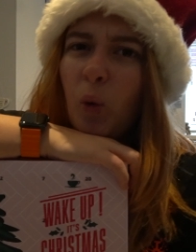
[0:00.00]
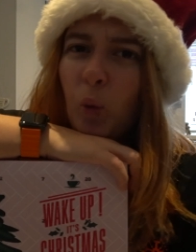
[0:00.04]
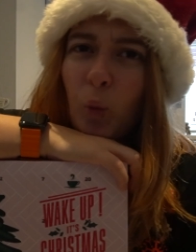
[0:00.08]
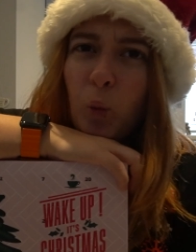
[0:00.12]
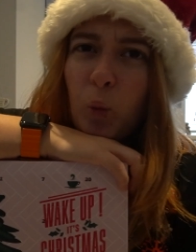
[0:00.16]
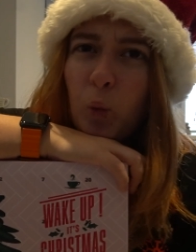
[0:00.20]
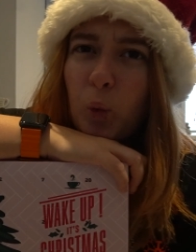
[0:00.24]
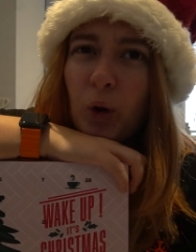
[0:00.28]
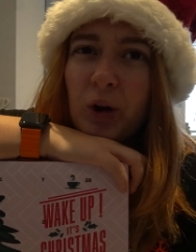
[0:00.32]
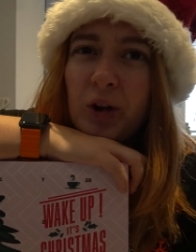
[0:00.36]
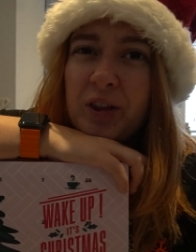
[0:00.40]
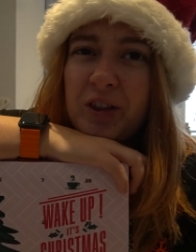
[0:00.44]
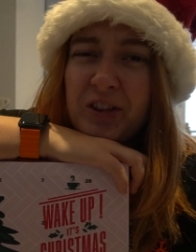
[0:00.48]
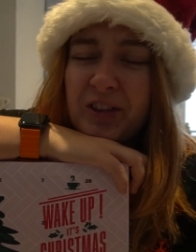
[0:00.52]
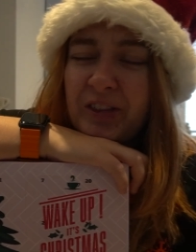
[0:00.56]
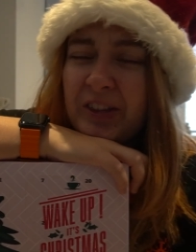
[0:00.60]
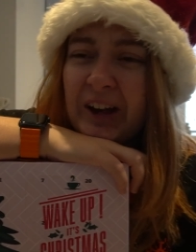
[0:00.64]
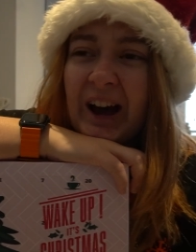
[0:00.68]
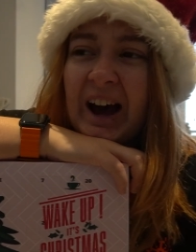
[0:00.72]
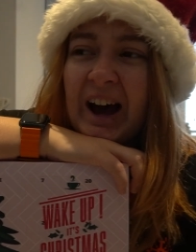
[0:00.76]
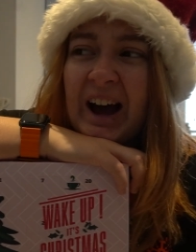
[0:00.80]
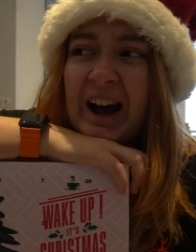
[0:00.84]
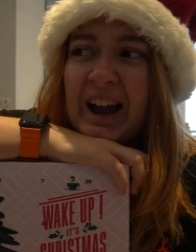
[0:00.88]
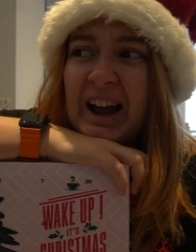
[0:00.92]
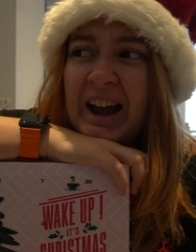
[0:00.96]
What's
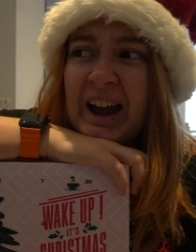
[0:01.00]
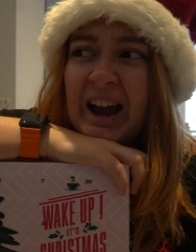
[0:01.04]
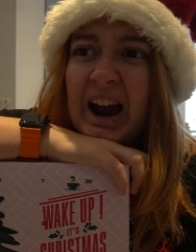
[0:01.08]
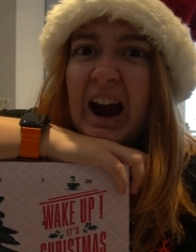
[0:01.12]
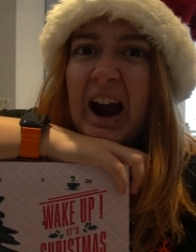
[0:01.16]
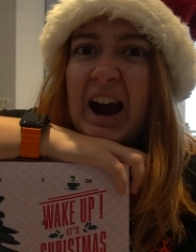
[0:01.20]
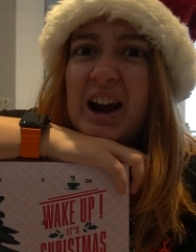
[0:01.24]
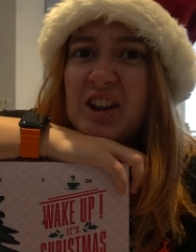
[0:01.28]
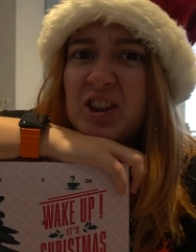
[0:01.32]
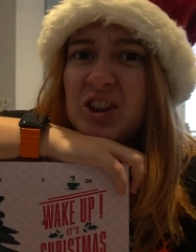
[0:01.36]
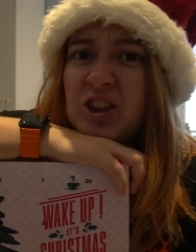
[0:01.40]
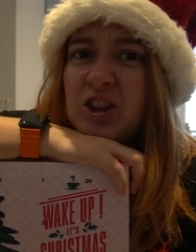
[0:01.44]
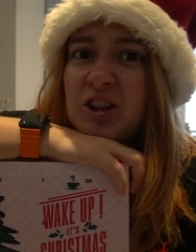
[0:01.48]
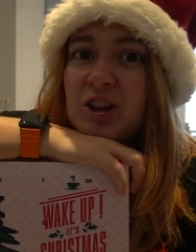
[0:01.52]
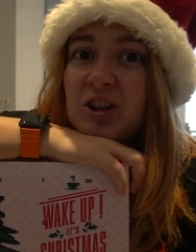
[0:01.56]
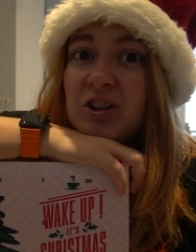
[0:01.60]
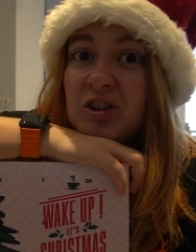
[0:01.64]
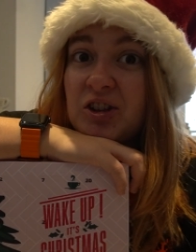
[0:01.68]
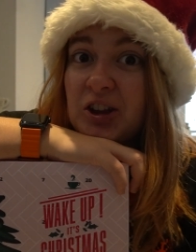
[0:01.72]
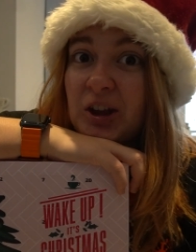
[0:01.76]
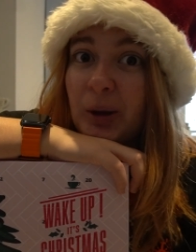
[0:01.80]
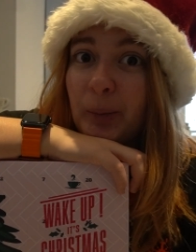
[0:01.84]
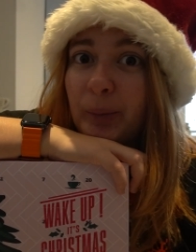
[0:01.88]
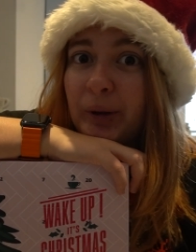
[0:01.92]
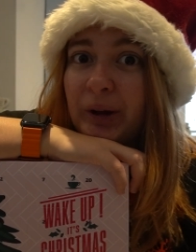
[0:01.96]
that? It's
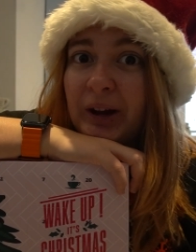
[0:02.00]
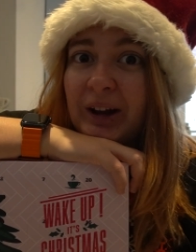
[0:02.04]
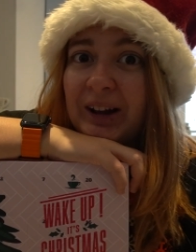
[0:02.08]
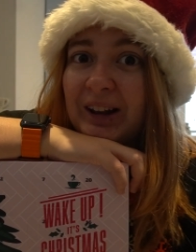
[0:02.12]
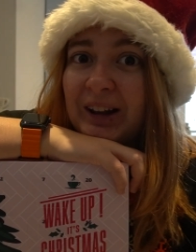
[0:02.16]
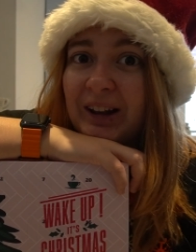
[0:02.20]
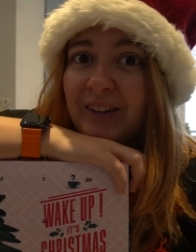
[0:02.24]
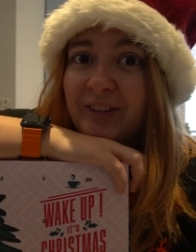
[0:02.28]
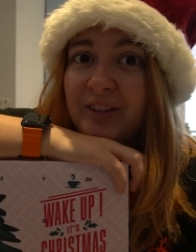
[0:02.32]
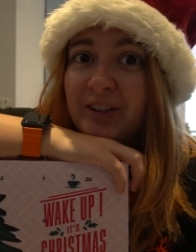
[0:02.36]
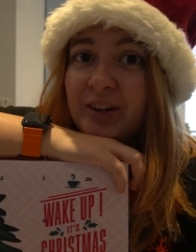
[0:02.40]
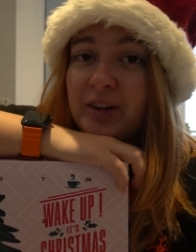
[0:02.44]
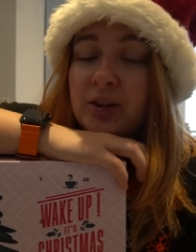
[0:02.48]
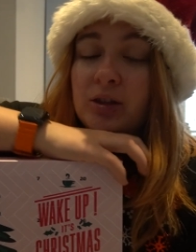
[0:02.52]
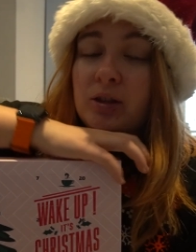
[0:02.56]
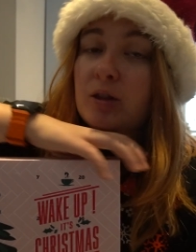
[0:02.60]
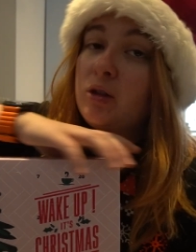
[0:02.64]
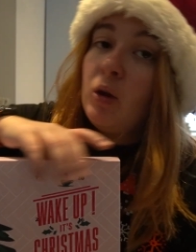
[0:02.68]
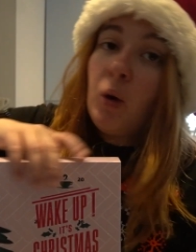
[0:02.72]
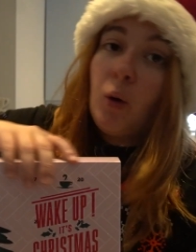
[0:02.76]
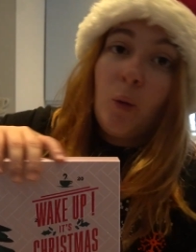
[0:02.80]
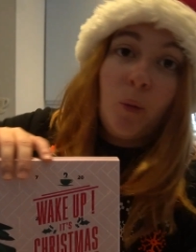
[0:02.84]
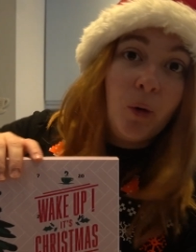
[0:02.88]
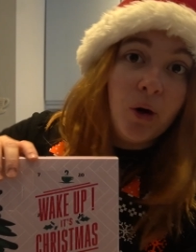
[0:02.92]
December 11th?